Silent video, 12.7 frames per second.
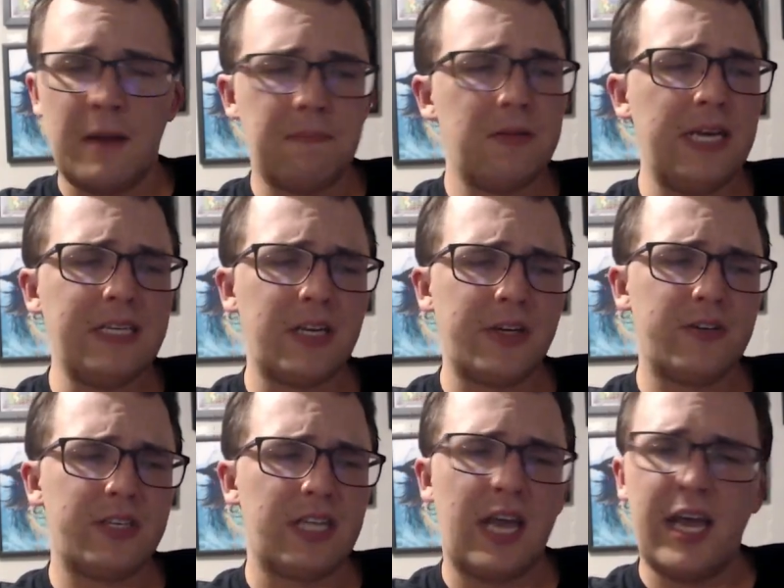Please
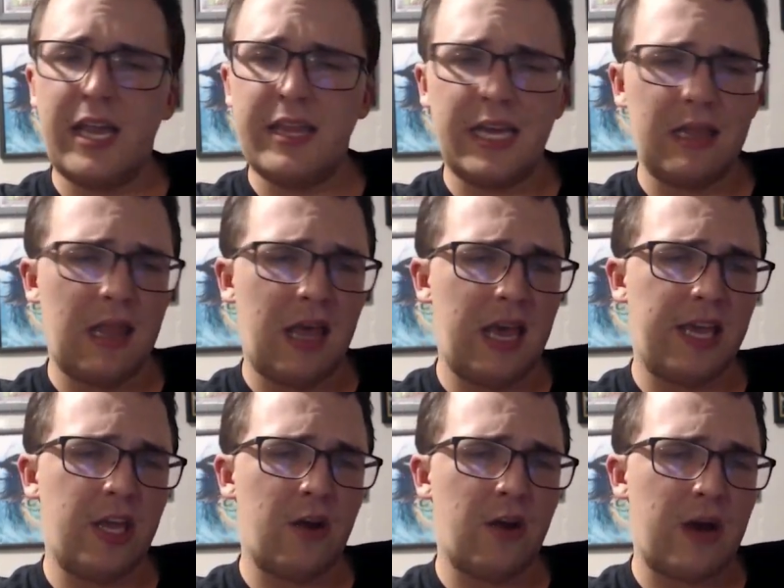understand that,
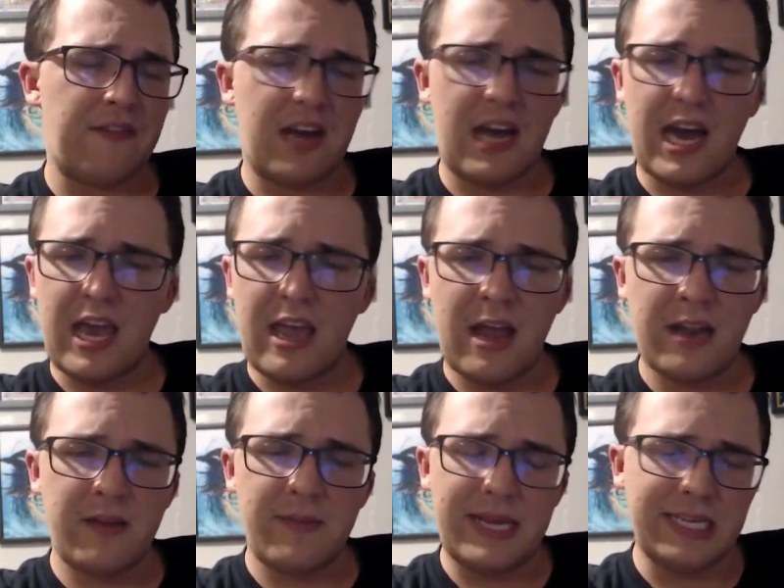like, you know, I have a
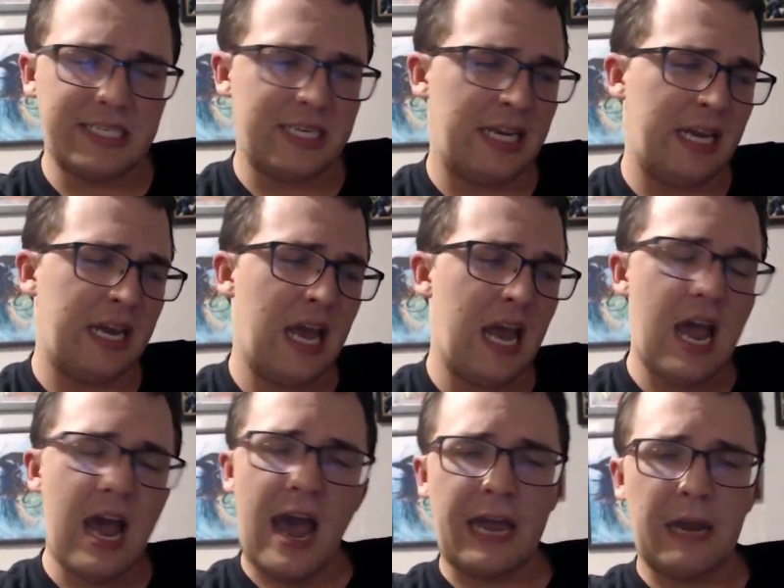high-end PC,
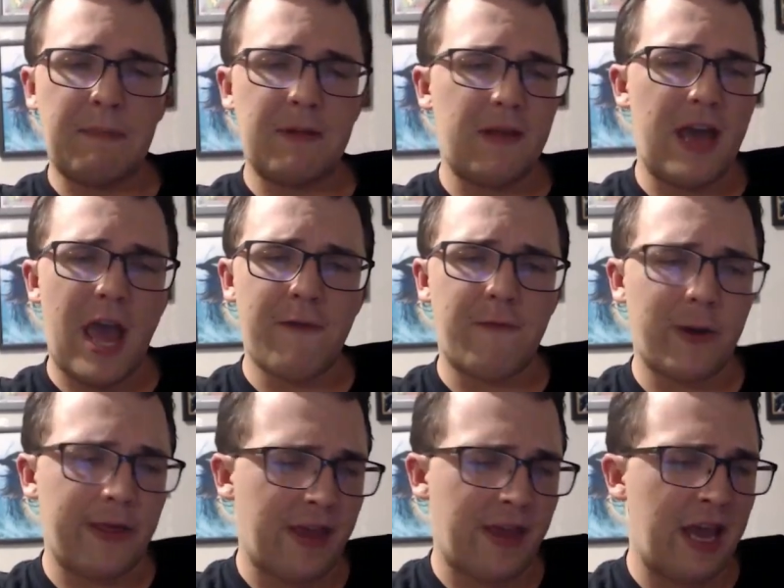I can play
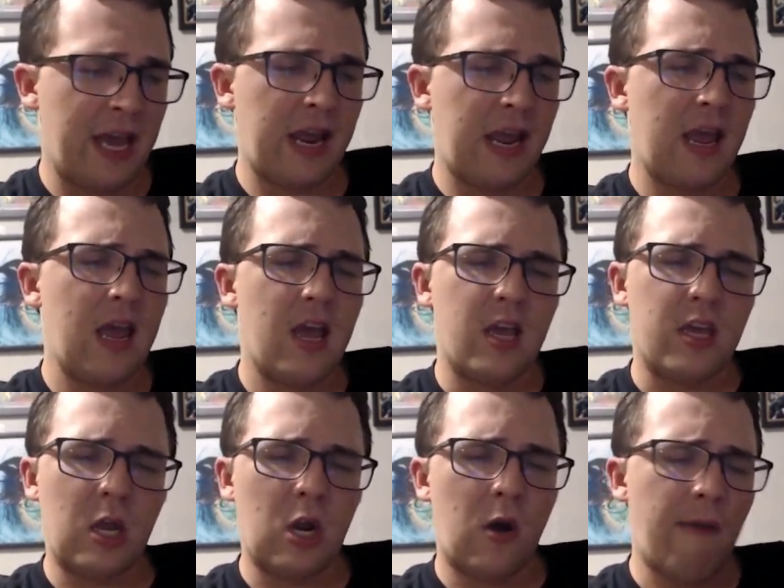everything,
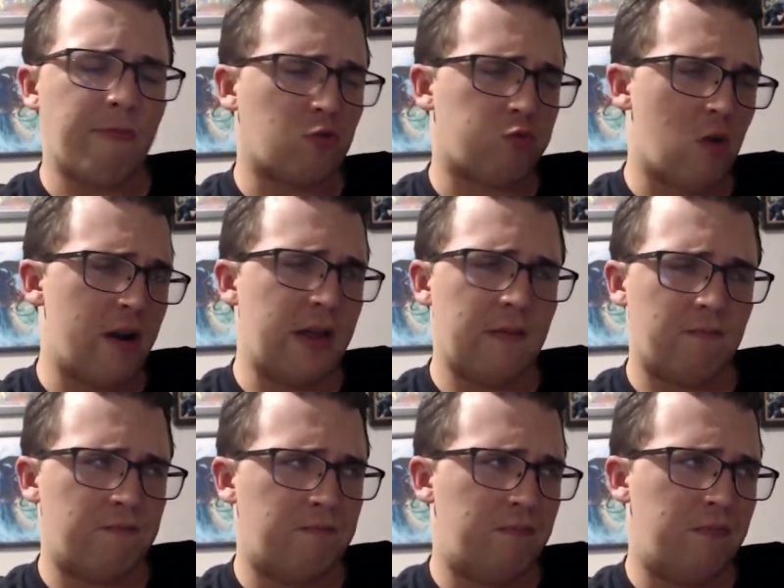you know, I was
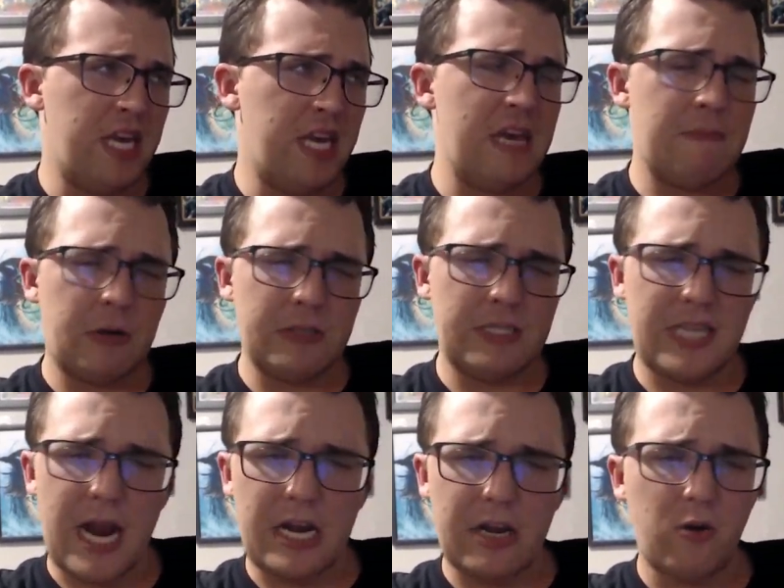running the most
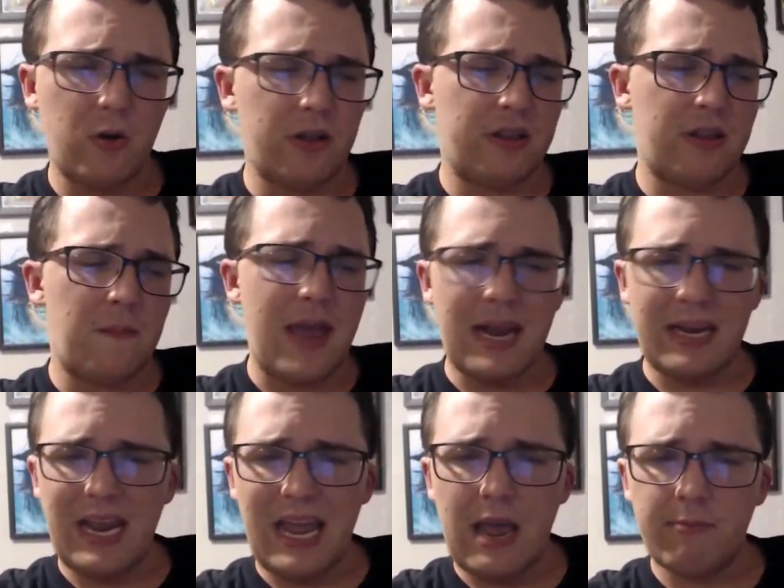technical
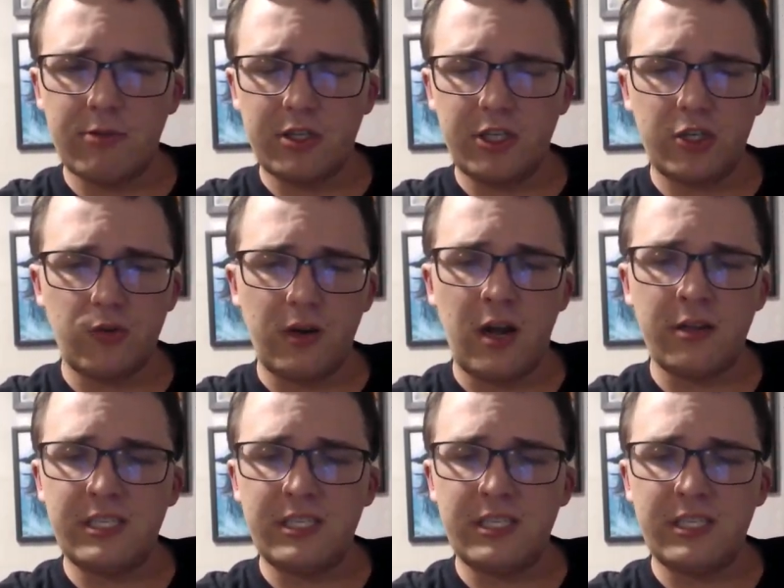demanding games on